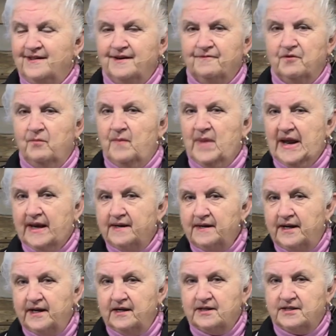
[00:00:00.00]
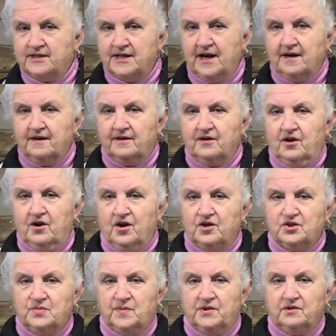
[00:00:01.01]
There were mandates out of the
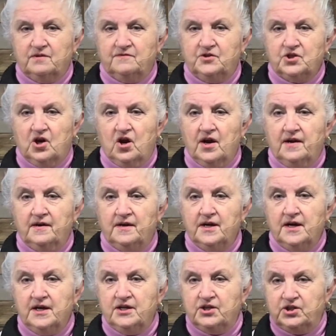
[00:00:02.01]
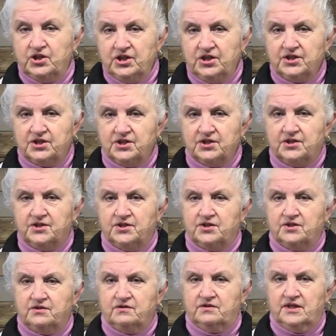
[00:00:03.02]
Gospel of John.
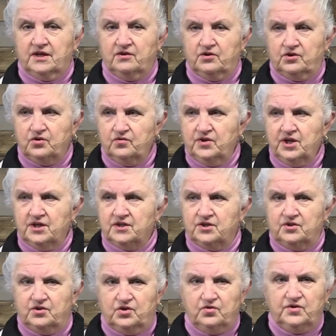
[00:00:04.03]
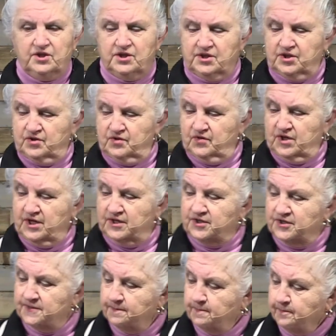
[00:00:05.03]
Jesus said, do this, do this, do
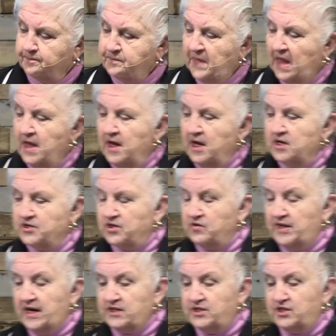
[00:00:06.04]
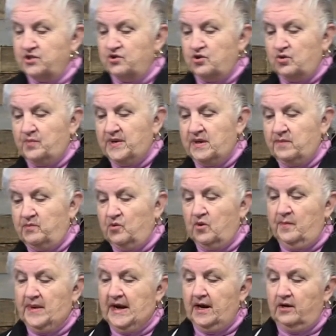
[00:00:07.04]
this. So that's a little bit
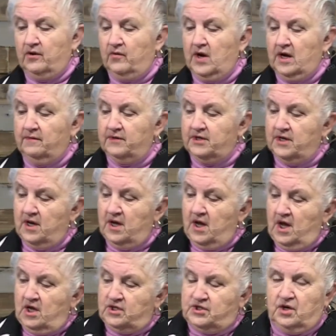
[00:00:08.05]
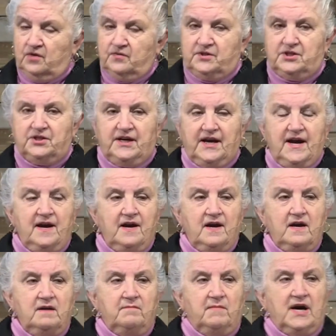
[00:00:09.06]
more background. So
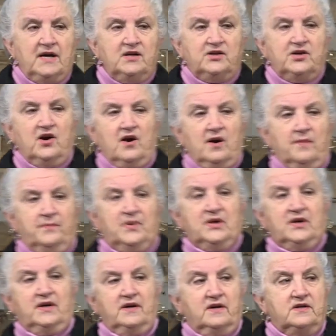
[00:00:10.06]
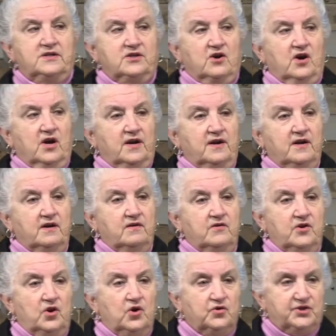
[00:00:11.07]
today, my topic is on
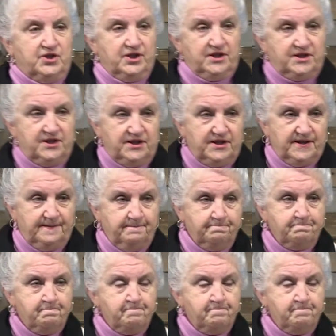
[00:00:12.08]
Gnosis.